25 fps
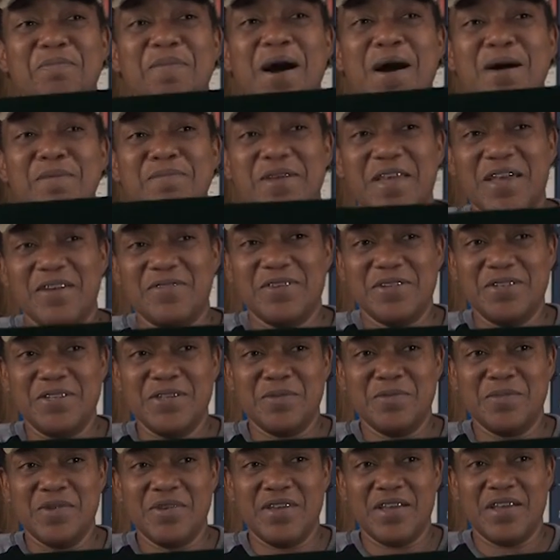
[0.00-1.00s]
Mom gave it
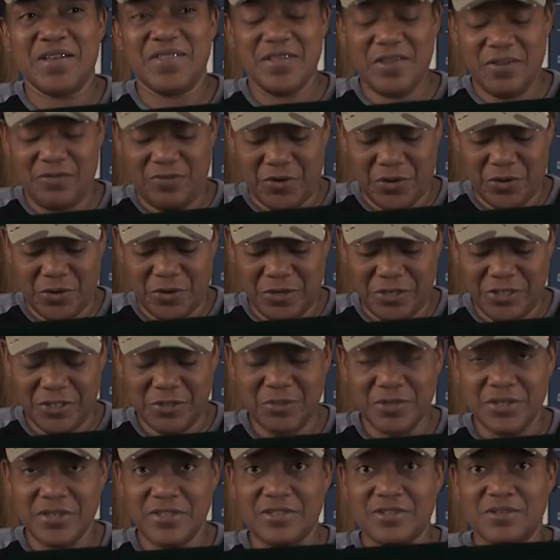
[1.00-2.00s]
to me, I think, for
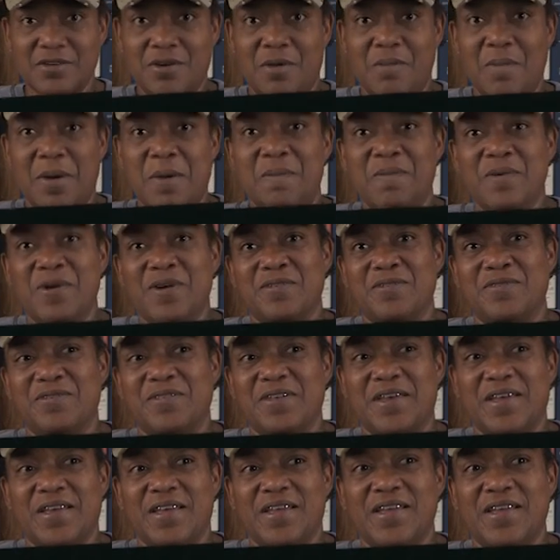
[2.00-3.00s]
Christmas or my
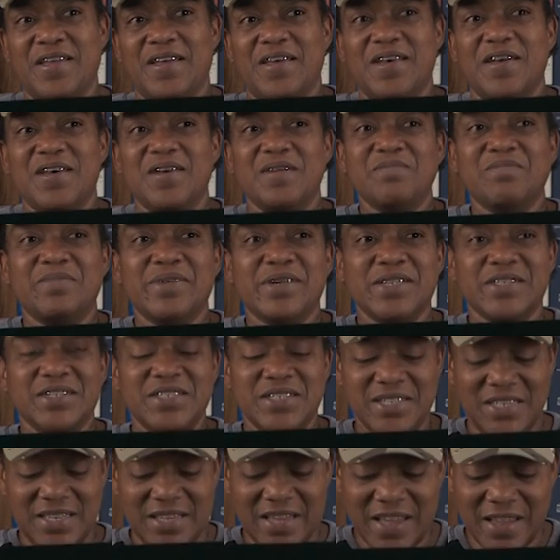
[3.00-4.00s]
birthday. But
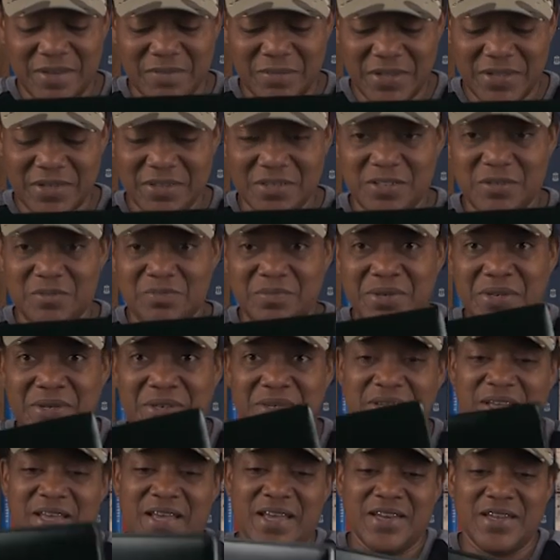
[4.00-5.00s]
she gave me this
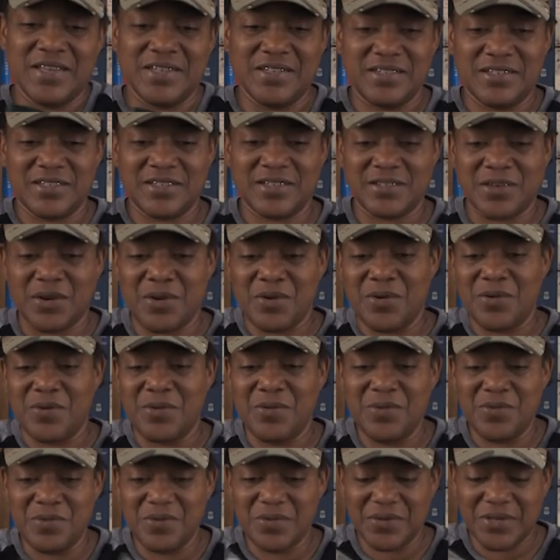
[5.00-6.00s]
book, and it's
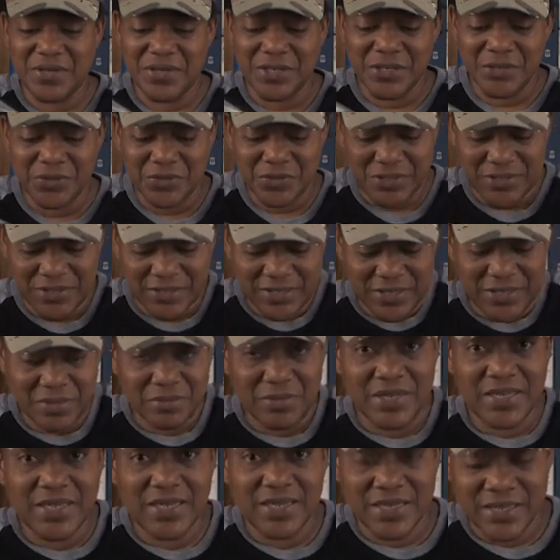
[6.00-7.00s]
so
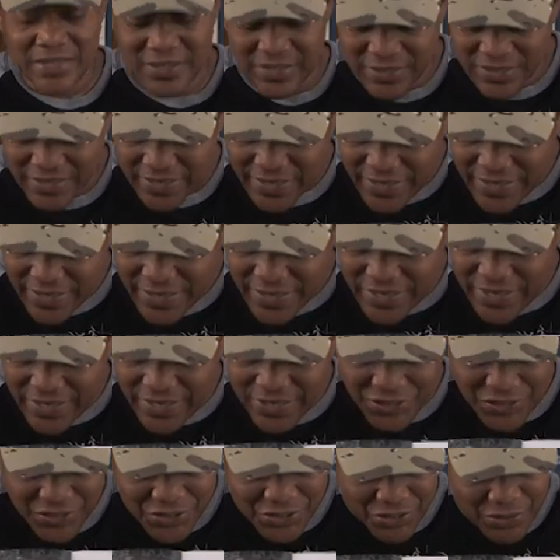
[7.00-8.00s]
interesting because
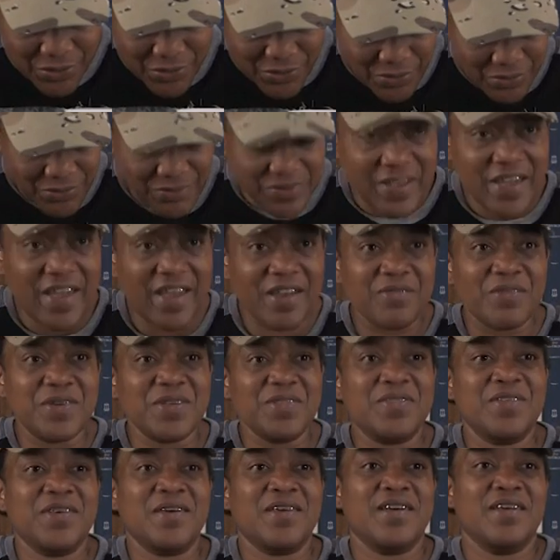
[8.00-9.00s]
it shows
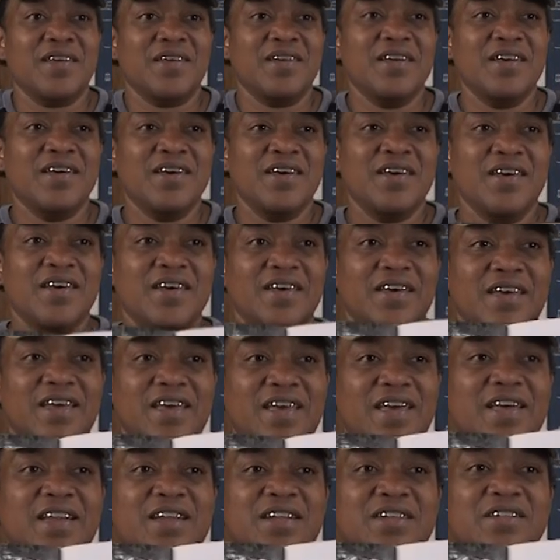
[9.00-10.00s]
everything
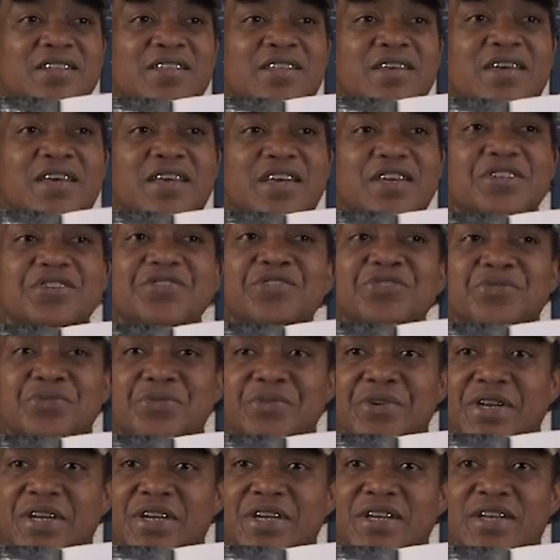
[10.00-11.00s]
and the
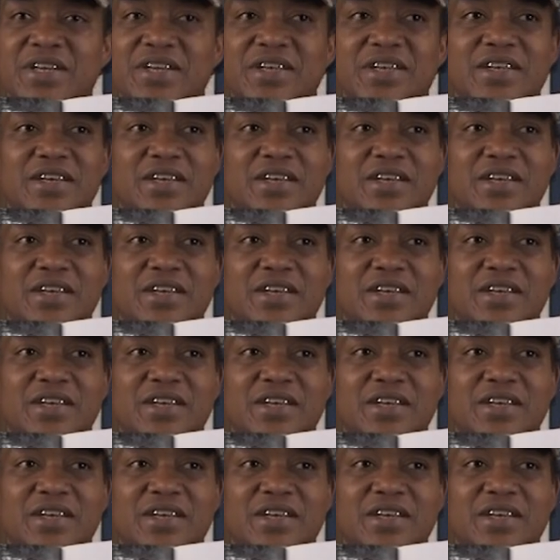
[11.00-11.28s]
history.